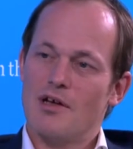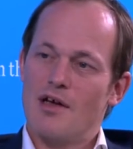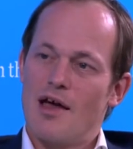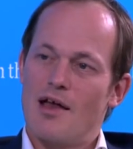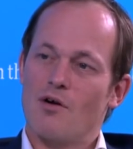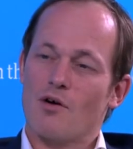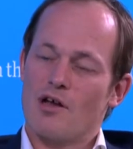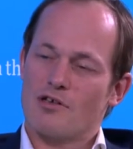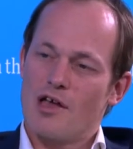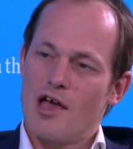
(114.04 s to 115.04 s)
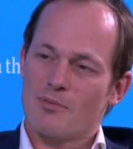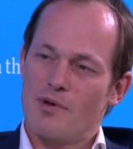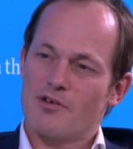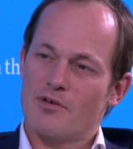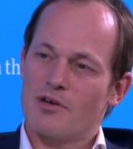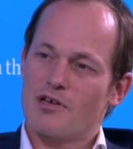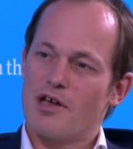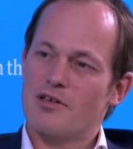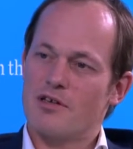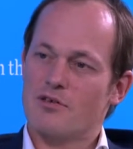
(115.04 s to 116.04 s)
And an exponential
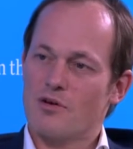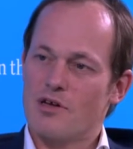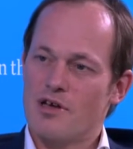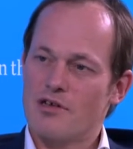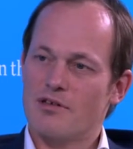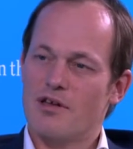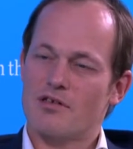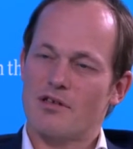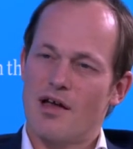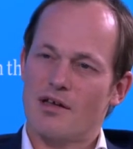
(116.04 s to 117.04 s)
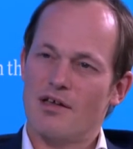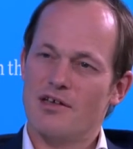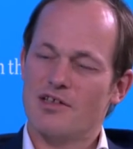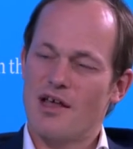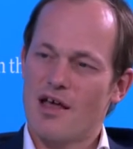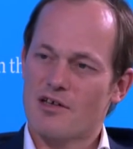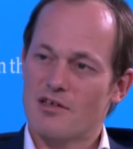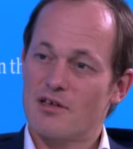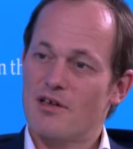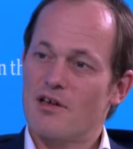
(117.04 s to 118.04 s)
organization is an organization that is at least 10x
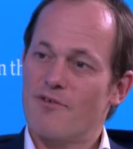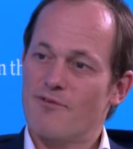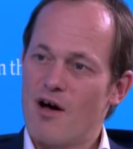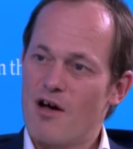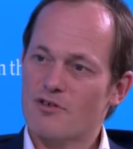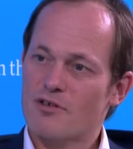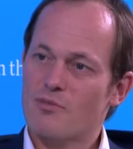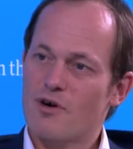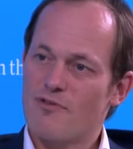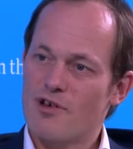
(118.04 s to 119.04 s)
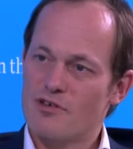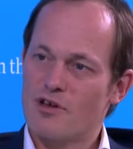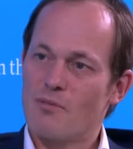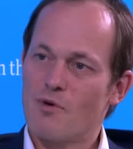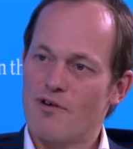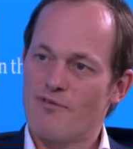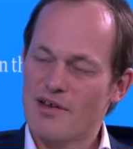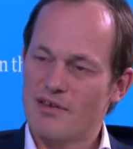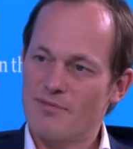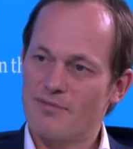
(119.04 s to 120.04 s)
faster, more efficient and more
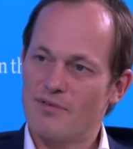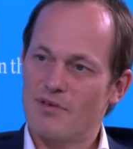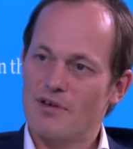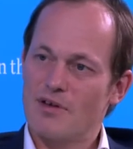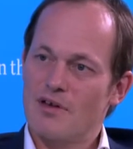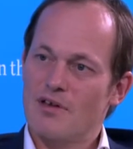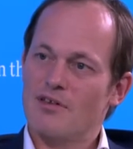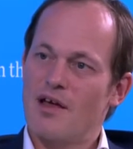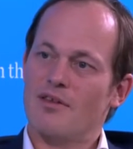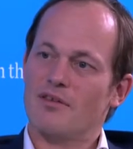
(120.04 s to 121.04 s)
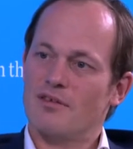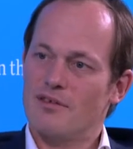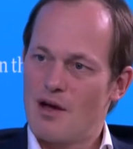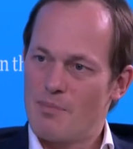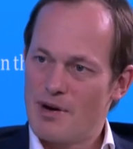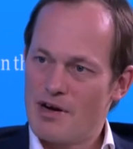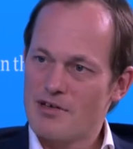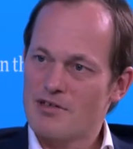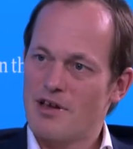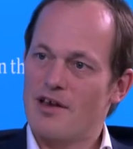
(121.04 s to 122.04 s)
effective than their
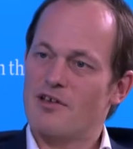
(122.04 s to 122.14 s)
peers in the